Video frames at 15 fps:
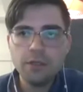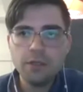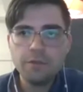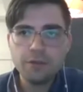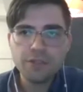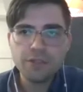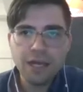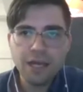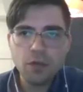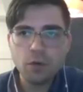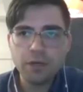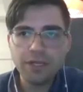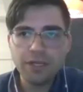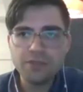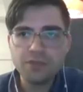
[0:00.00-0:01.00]
The first
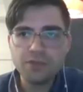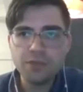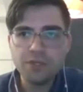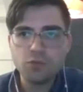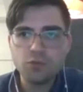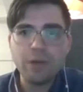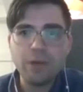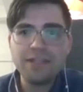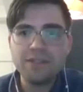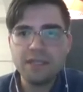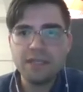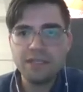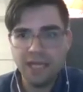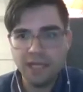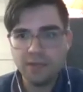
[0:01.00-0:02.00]
category is, is
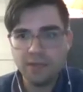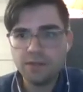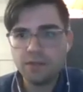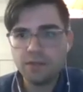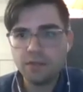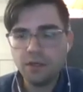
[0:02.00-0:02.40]
rates and dates.